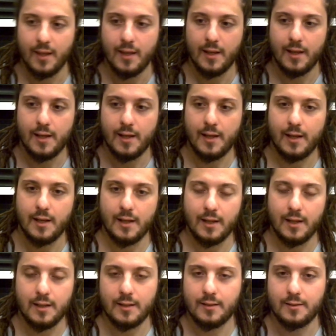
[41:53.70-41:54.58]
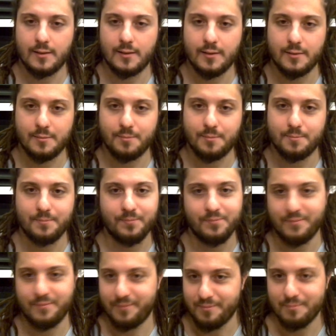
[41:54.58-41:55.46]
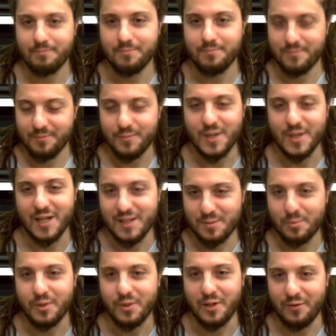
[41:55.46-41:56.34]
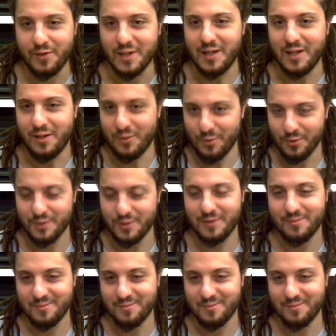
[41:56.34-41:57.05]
but it's pretty fucking good.